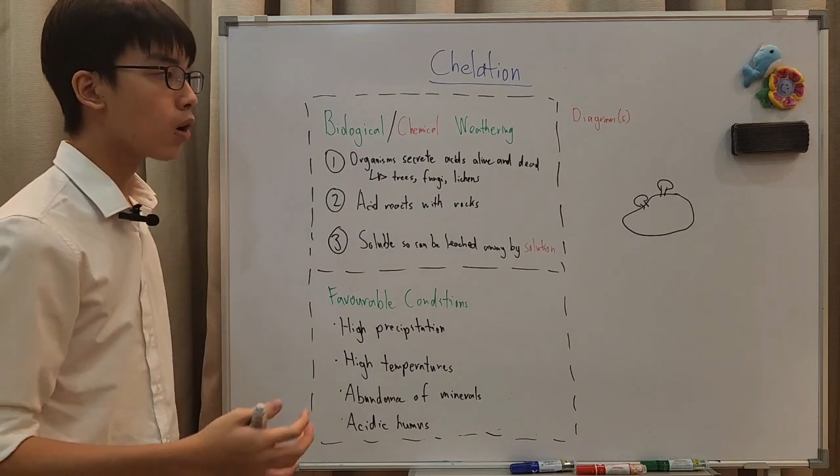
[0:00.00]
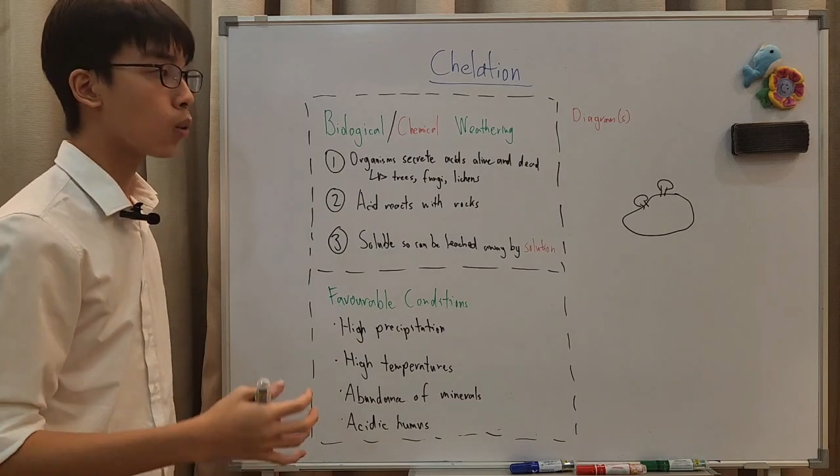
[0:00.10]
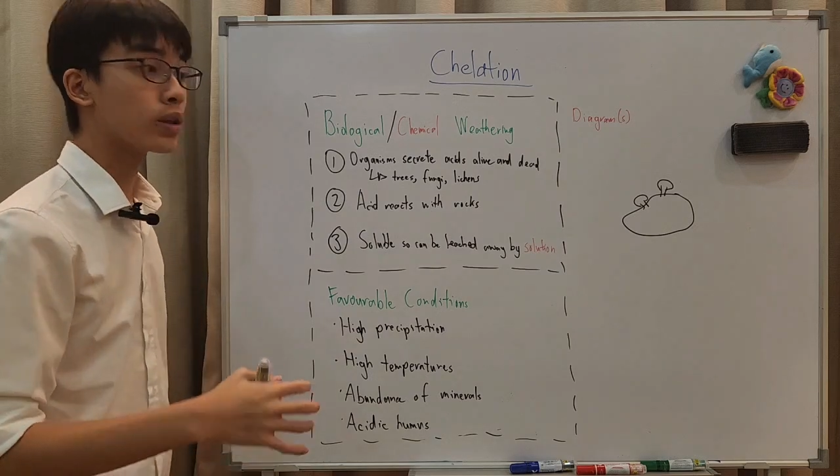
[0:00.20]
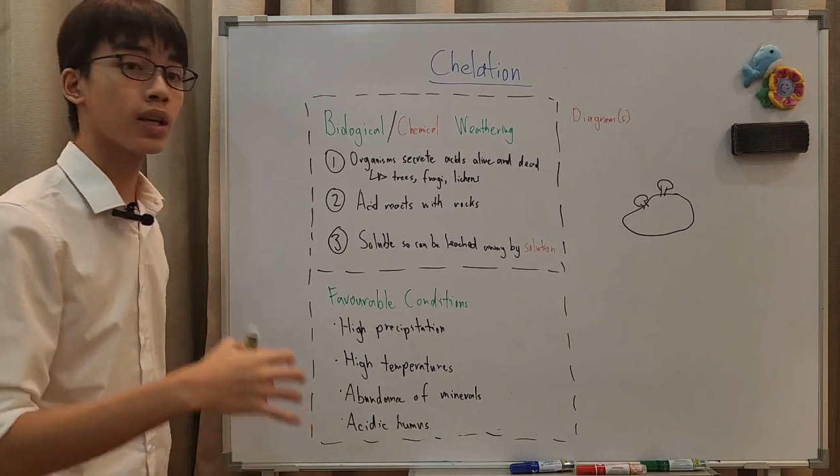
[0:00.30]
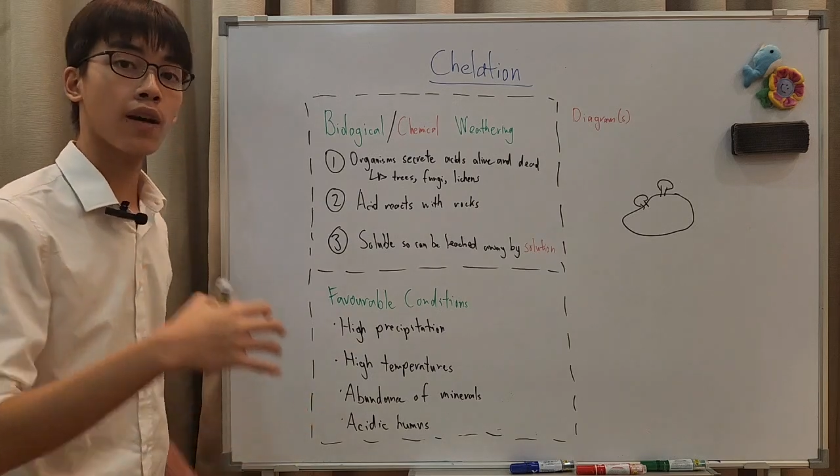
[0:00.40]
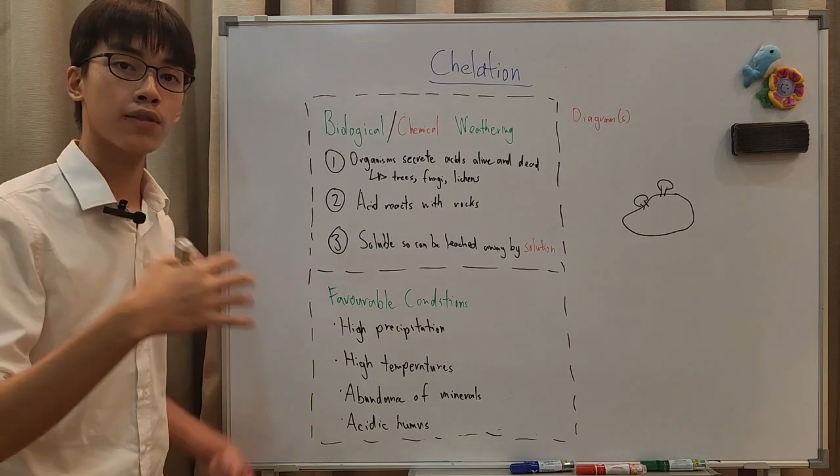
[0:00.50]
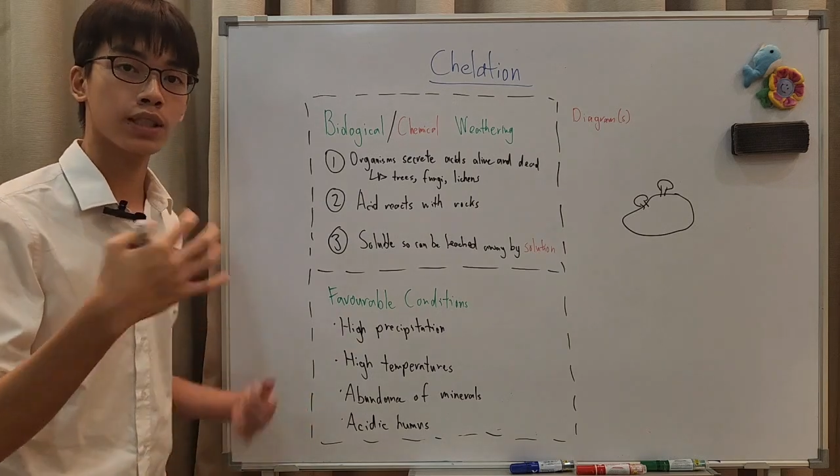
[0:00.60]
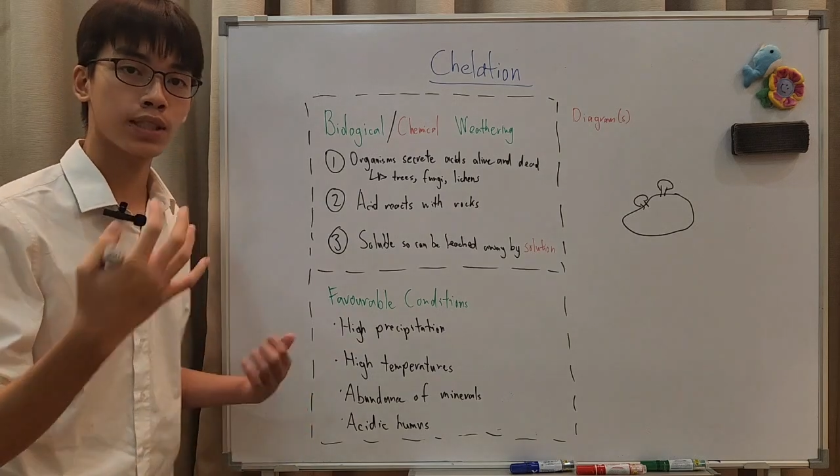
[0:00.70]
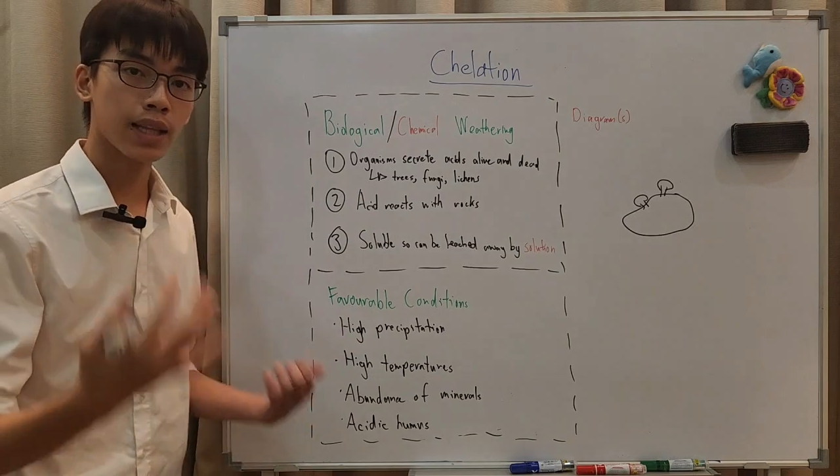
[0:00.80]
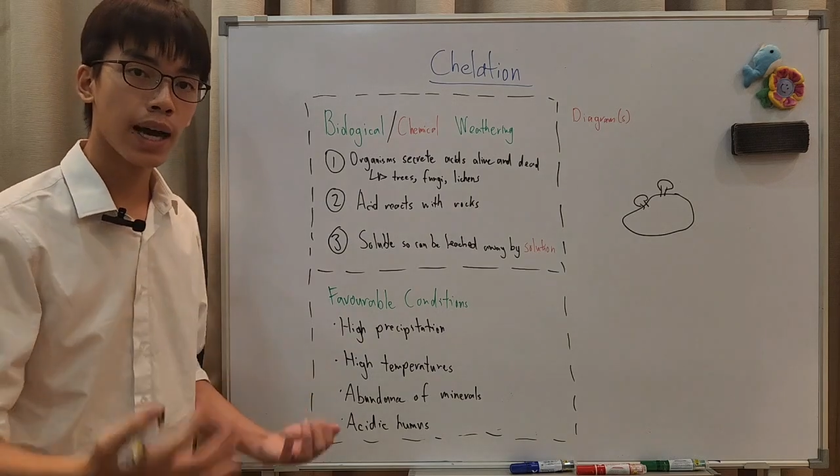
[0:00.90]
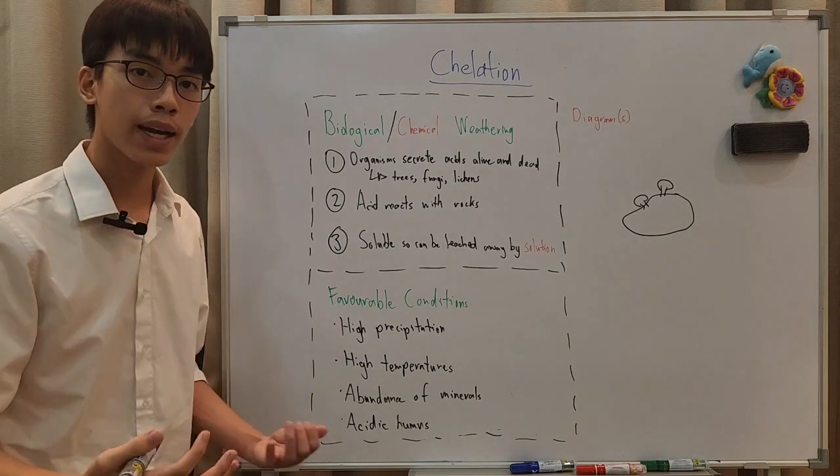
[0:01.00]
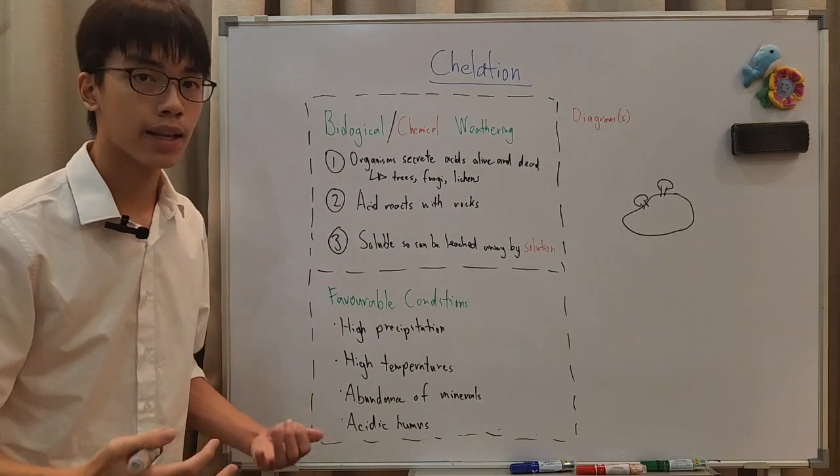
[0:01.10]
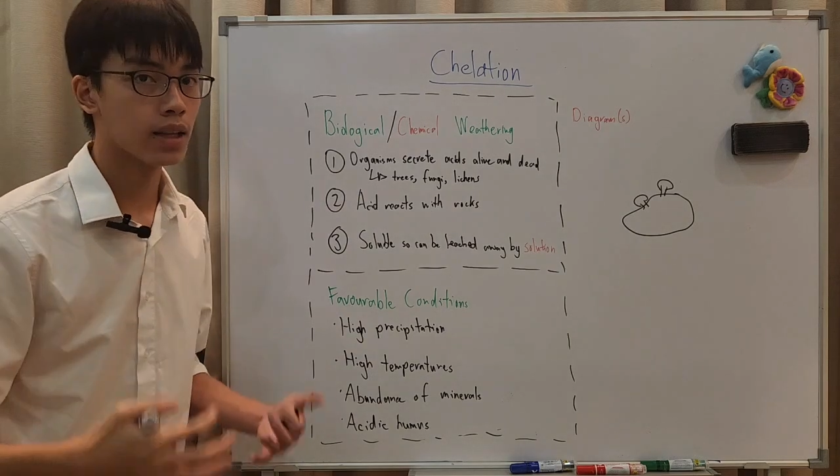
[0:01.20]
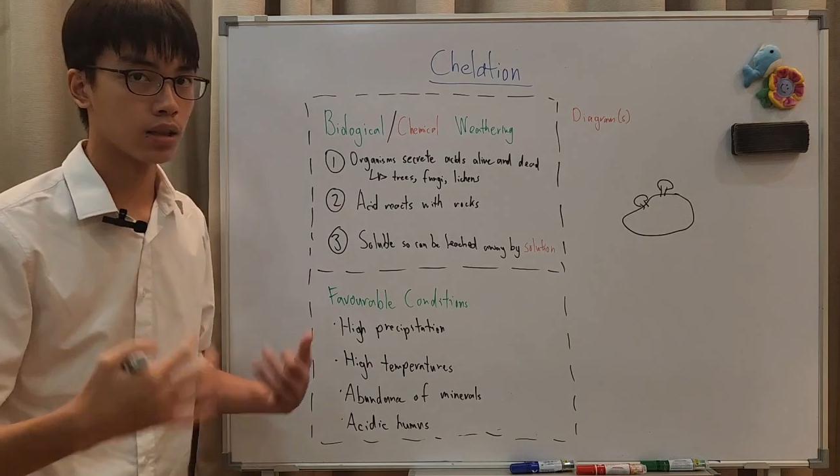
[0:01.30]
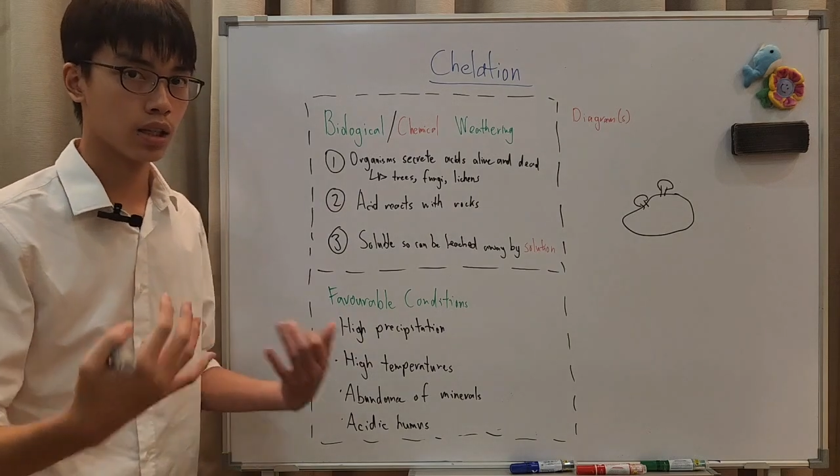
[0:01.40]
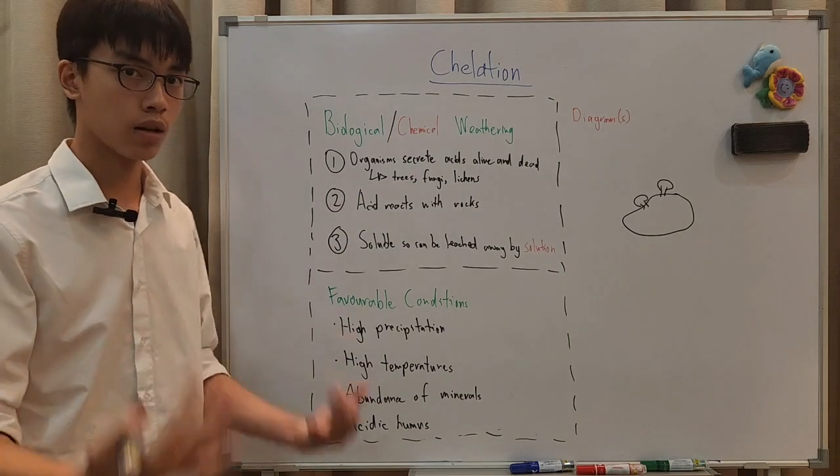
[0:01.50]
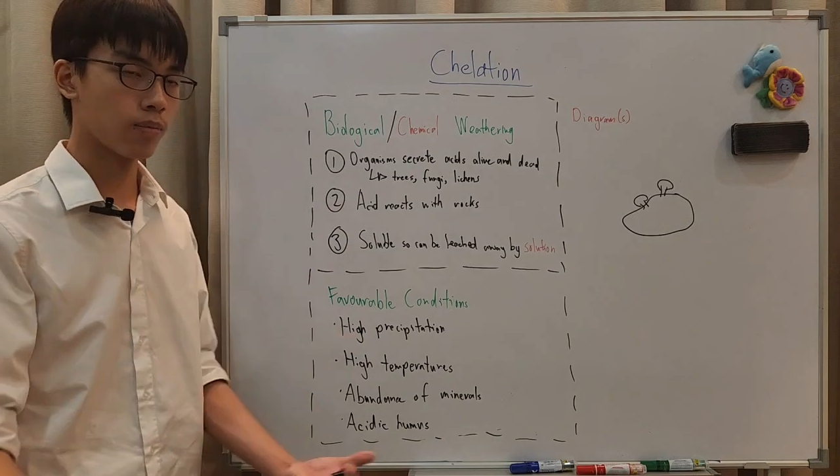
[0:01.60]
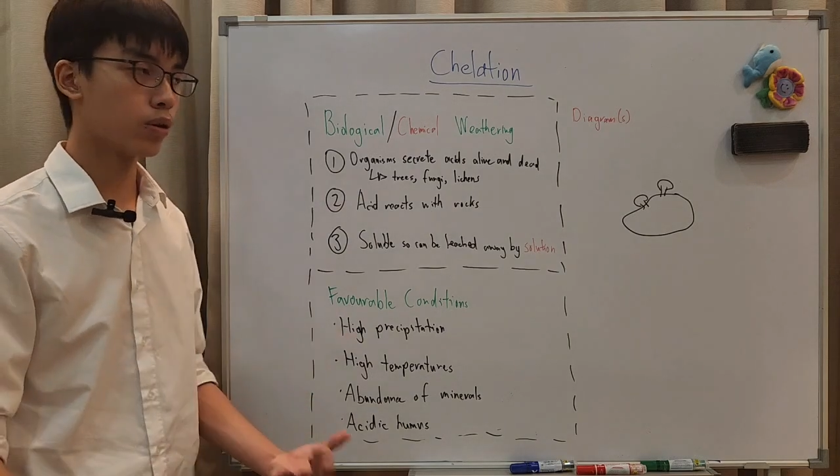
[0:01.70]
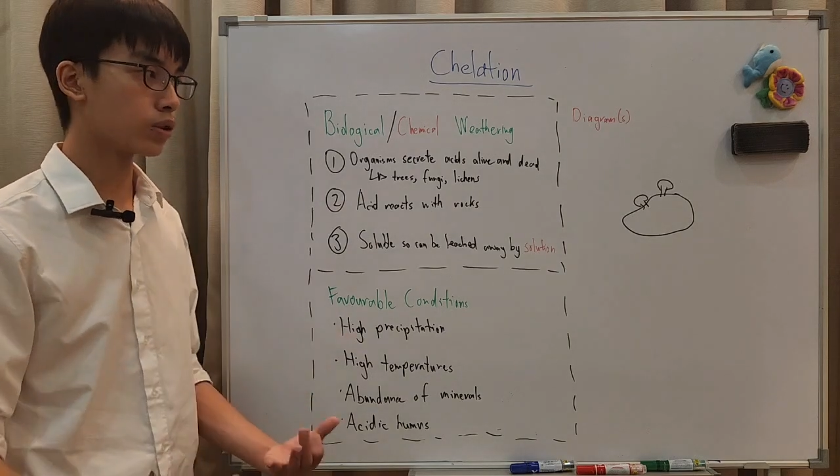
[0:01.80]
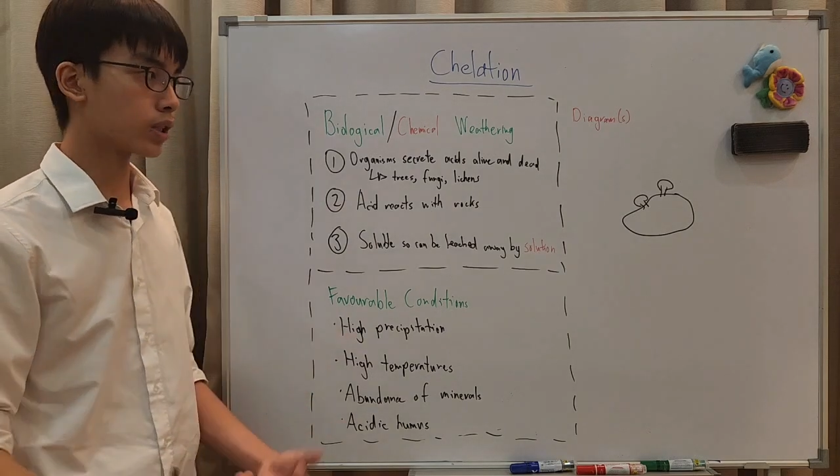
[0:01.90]
or when they have just died and they're
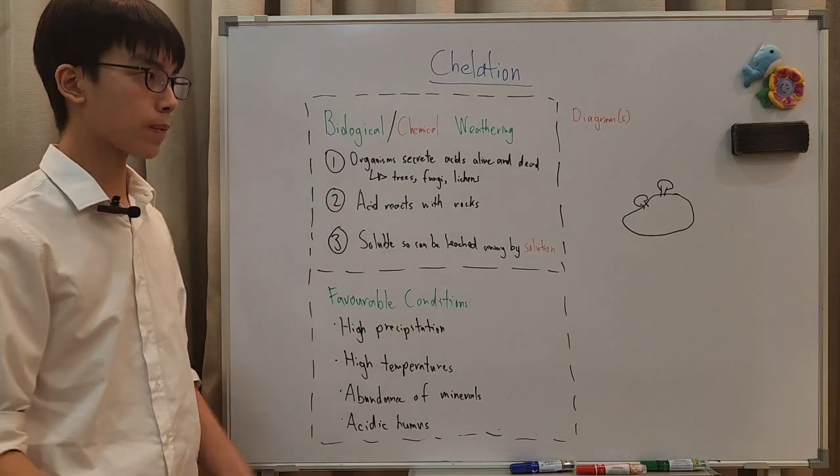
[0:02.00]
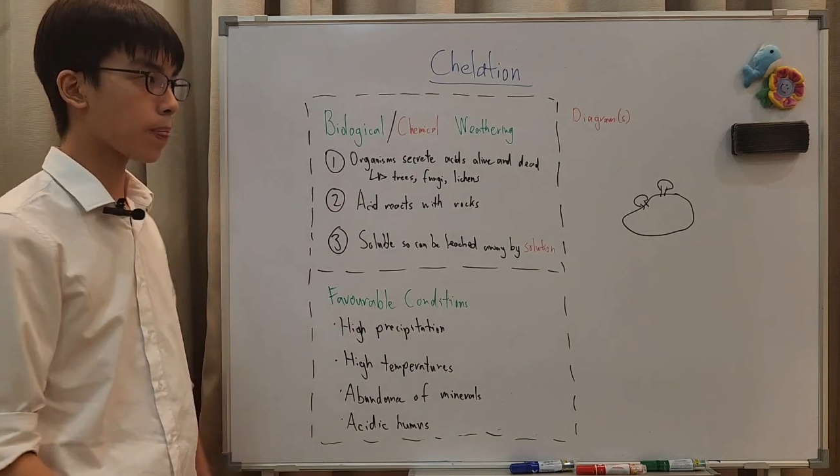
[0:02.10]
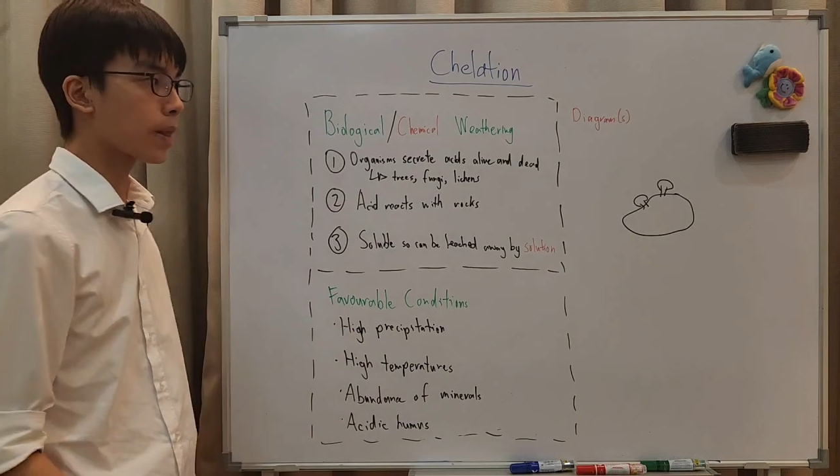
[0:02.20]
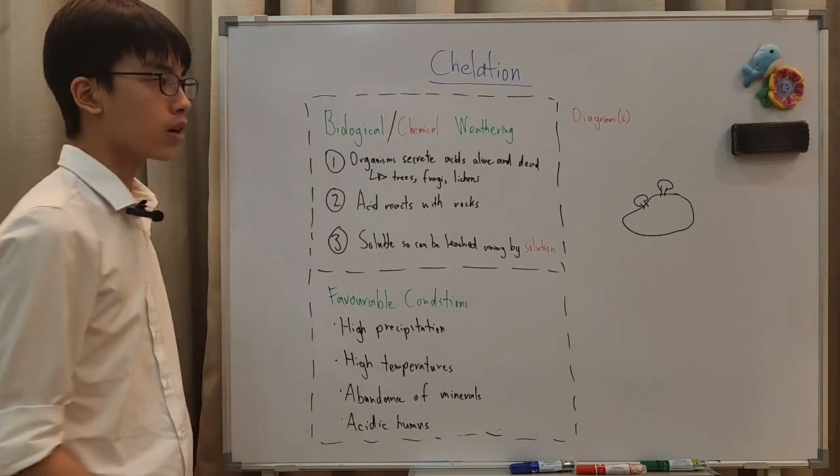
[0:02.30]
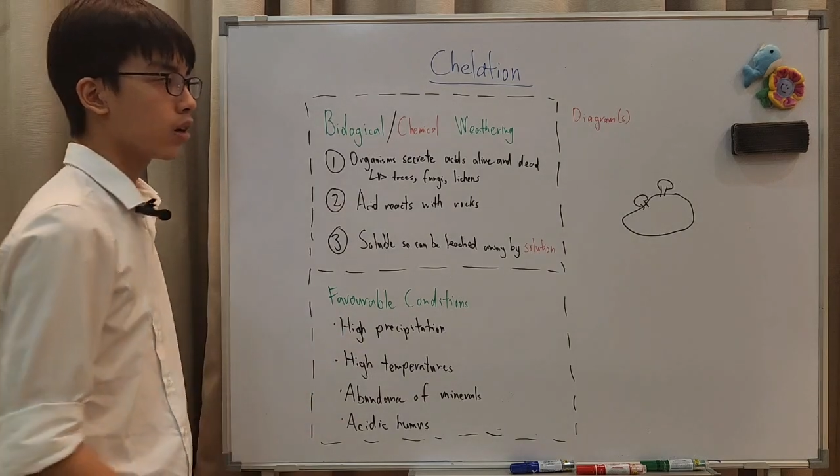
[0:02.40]
decomposing.